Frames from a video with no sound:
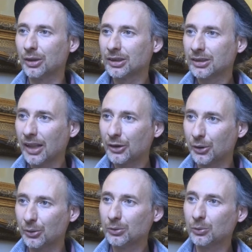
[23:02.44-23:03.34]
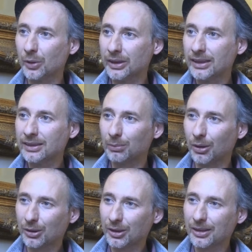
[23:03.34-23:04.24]
the statue within the
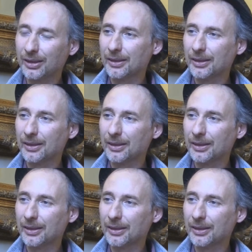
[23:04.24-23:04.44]
block.